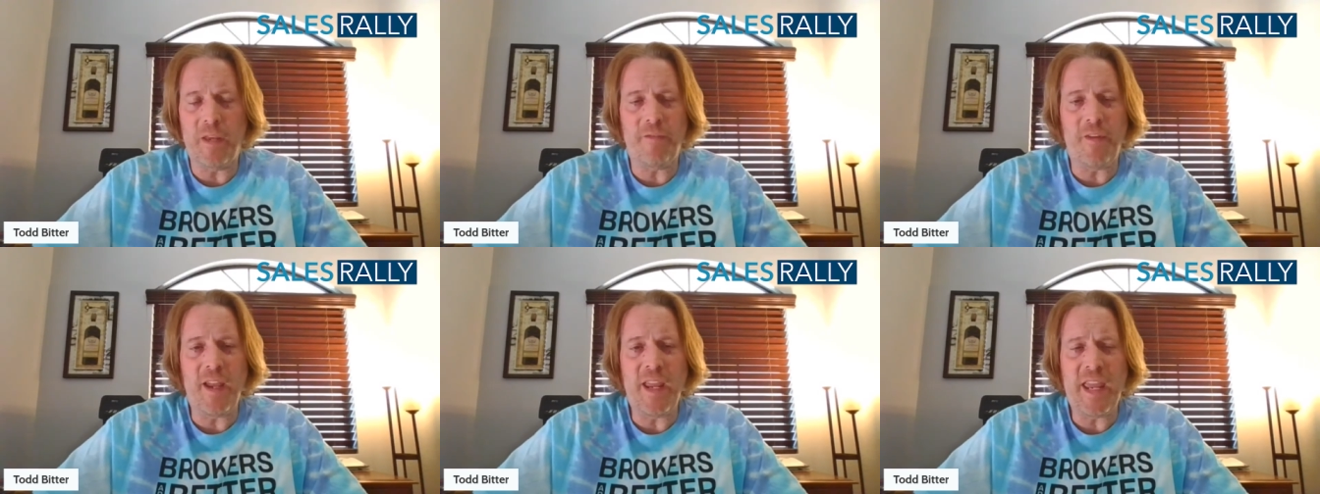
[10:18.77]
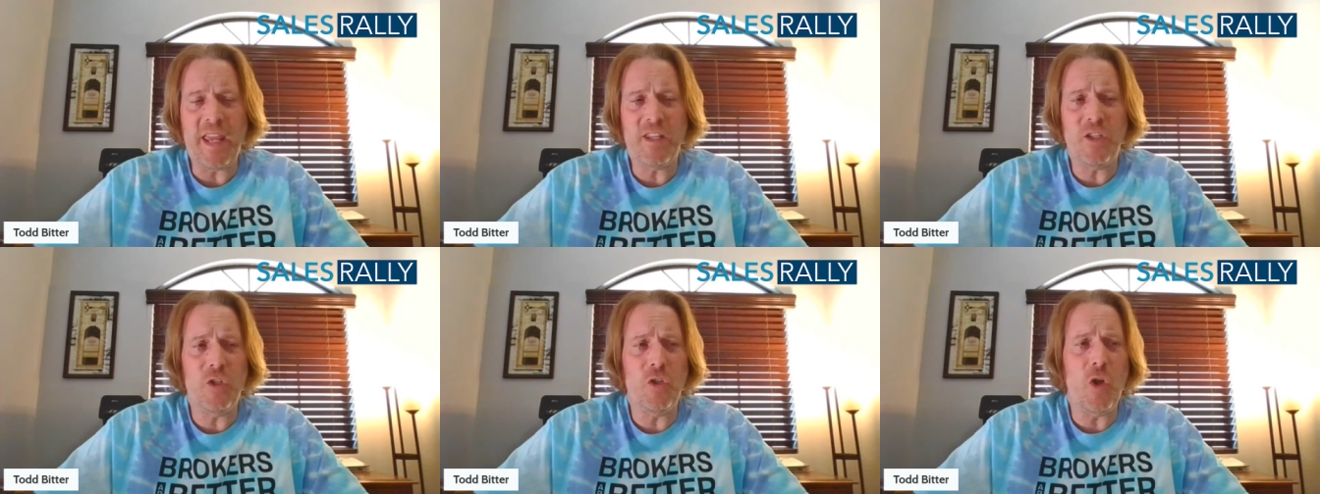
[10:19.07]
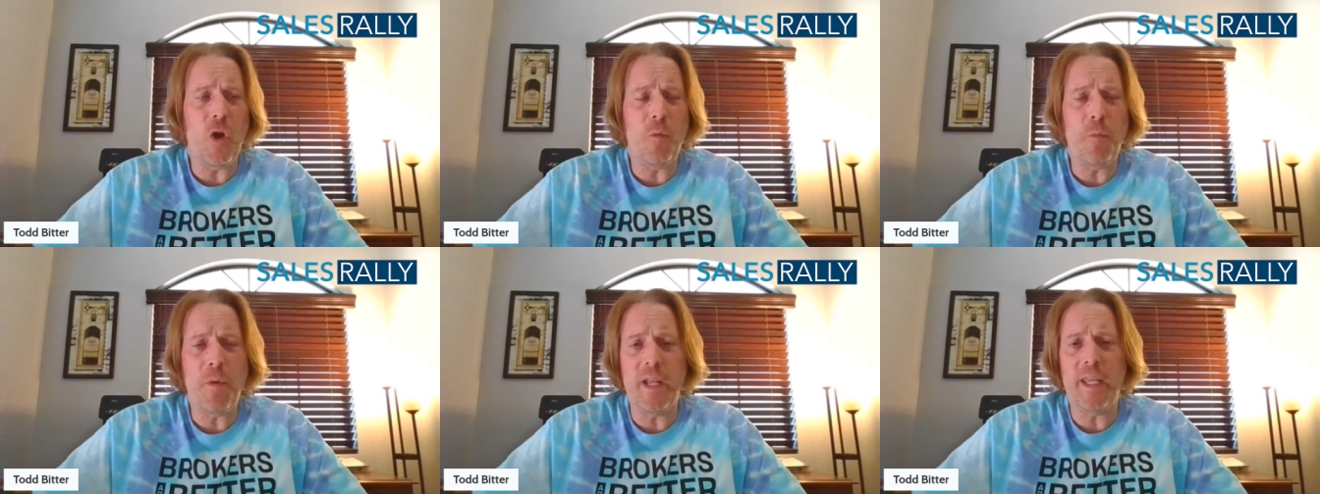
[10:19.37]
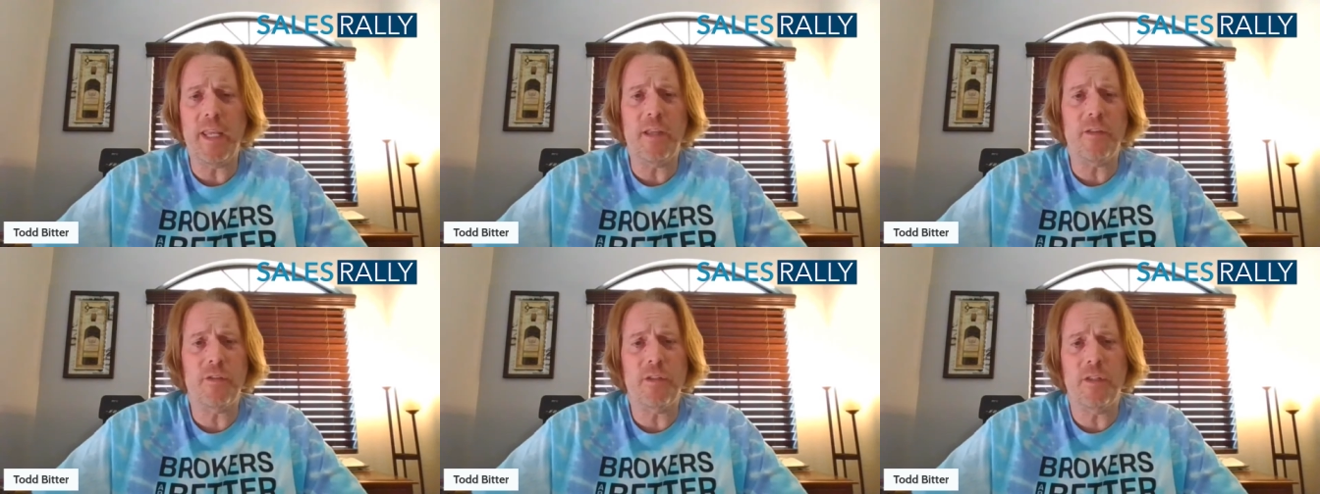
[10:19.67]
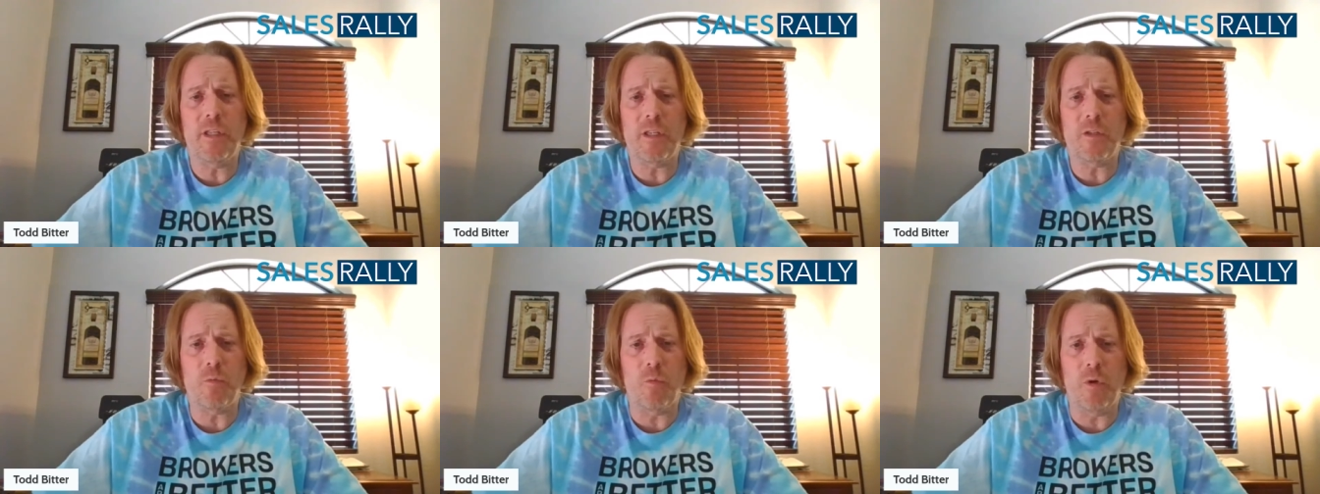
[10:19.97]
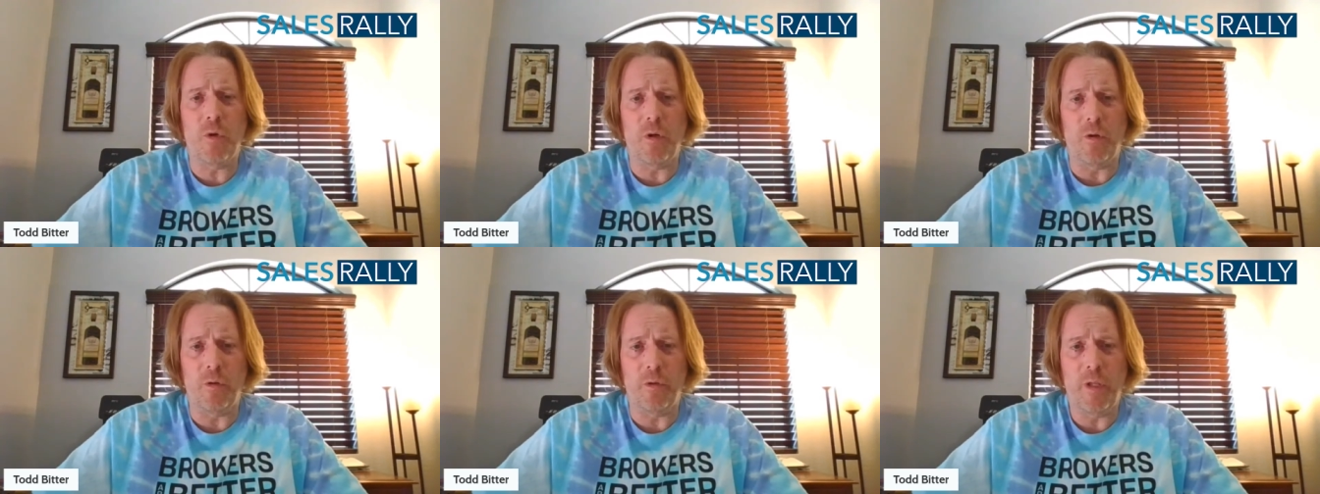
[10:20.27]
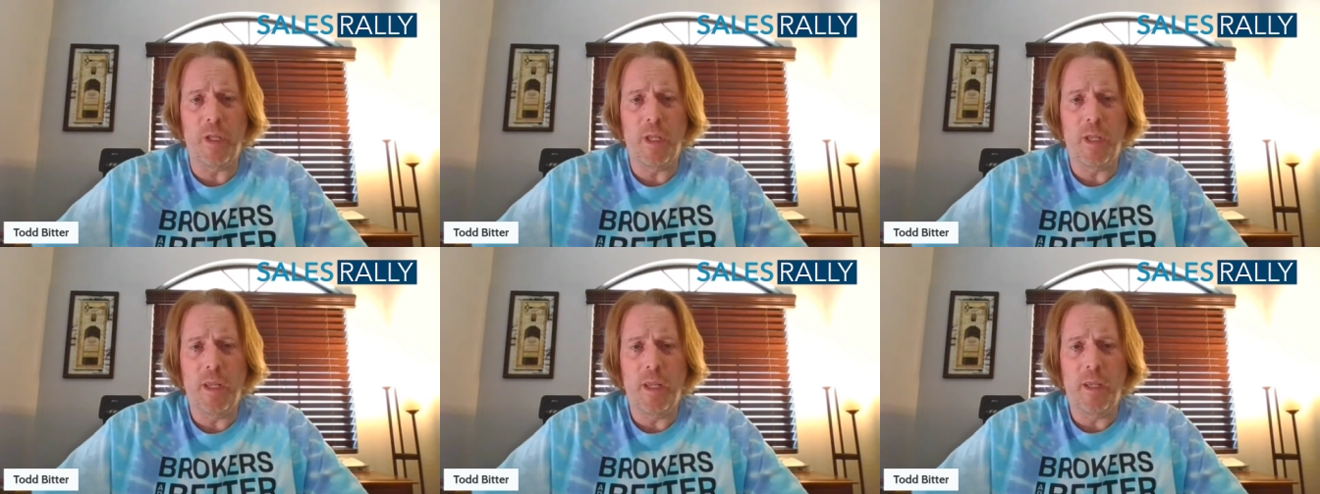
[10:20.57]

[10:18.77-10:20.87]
if I had nobody else in this world,